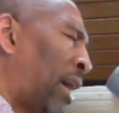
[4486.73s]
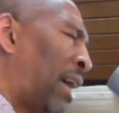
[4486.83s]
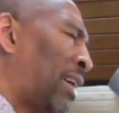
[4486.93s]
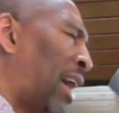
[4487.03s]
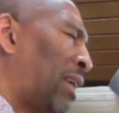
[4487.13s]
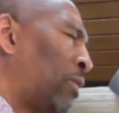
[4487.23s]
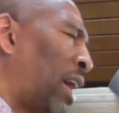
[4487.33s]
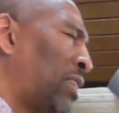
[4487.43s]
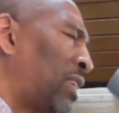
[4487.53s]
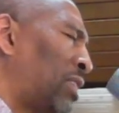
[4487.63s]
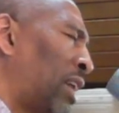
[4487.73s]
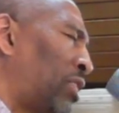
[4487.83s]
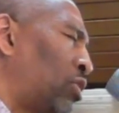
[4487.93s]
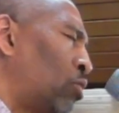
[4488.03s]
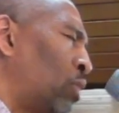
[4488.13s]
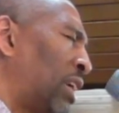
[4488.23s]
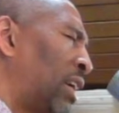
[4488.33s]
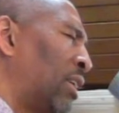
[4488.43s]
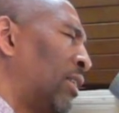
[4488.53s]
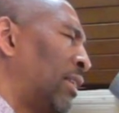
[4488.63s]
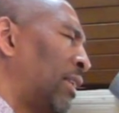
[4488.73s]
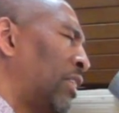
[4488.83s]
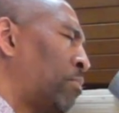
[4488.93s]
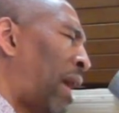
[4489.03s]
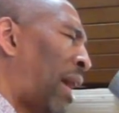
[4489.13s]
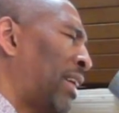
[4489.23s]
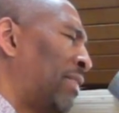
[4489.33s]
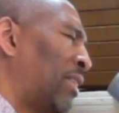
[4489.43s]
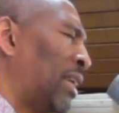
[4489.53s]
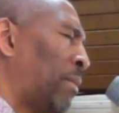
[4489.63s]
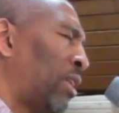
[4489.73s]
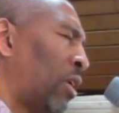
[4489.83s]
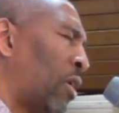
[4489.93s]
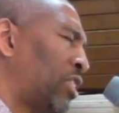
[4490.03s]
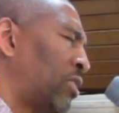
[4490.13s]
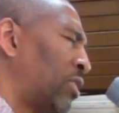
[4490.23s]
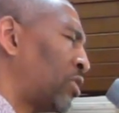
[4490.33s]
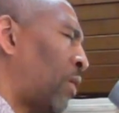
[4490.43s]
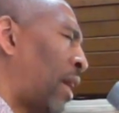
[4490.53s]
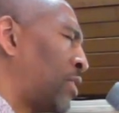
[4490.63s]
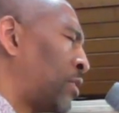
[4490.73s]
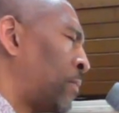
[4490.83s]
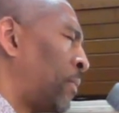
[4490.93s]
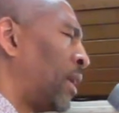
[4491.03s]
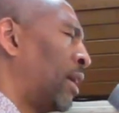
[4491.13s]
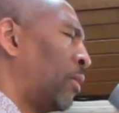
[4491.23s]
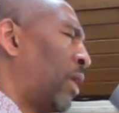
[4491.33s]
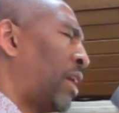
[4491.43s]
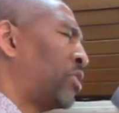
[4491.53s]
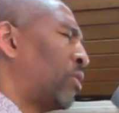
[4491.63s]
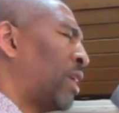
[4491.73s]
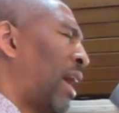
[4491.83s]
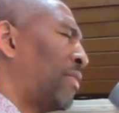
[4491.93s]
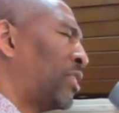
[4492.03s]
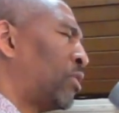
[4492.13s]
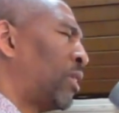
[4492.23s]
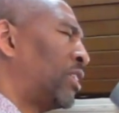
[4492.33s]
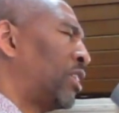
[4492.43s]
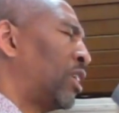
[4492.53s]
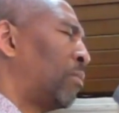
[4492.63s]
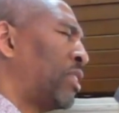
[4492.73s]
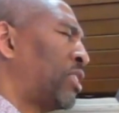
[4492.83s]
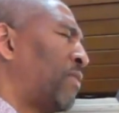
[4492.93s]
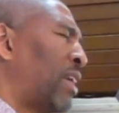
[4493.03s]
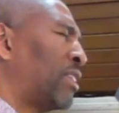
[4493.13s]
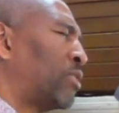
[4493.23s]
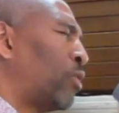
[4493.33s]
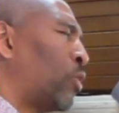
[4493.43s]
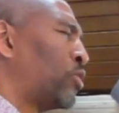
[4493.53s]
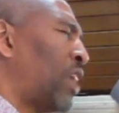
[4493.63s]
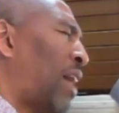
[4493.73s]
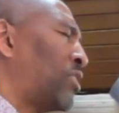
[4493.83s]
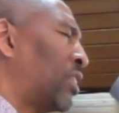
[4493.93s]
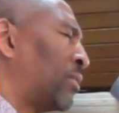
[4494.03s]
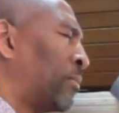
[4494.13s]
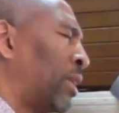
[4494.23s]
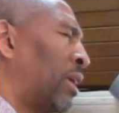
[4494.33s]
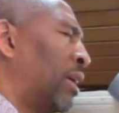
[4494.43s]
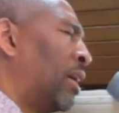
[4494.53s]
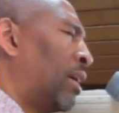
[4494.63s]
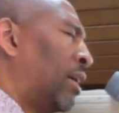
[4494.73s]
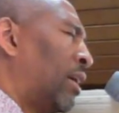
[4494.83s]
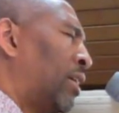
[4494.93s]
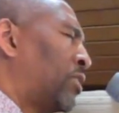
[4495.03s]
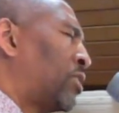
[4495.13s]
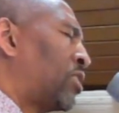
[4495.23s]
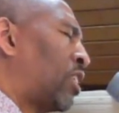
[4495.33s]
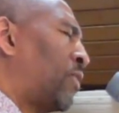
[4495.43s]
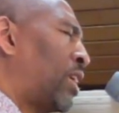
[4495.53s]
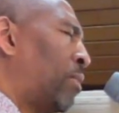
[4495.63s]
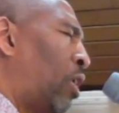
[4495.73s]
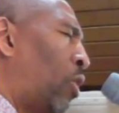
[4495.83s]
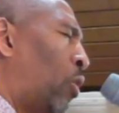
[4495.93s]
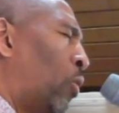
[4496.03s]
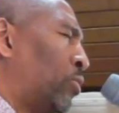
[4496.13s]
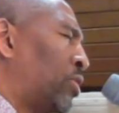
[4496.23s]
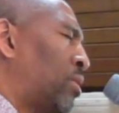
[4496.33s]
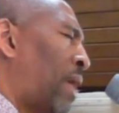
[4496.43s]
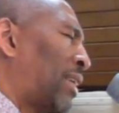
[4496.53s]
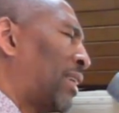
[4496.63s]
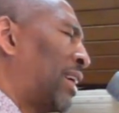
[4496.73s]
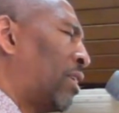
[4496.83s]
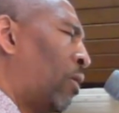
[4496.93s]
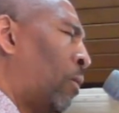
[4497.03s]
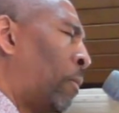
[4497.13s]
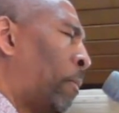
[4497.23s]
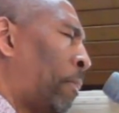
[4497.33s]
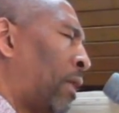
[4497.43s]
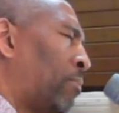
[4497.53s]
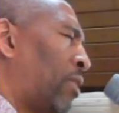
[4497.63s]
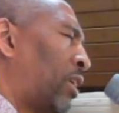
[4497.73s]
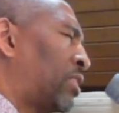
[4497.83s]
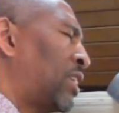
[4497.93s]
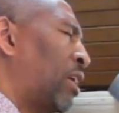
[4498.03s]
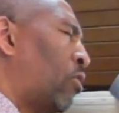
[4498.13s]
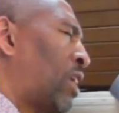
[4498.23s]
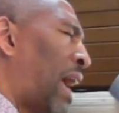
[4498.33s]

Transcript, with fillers: My God. And we ask that, that you would heal his body in the name of the Lord Jesus Christ. We ask, your God, that you continue to bless Evangelist Rose Johnson, uh, Sister Kavita Mahone, Sister Magdaleno, Brother C.O.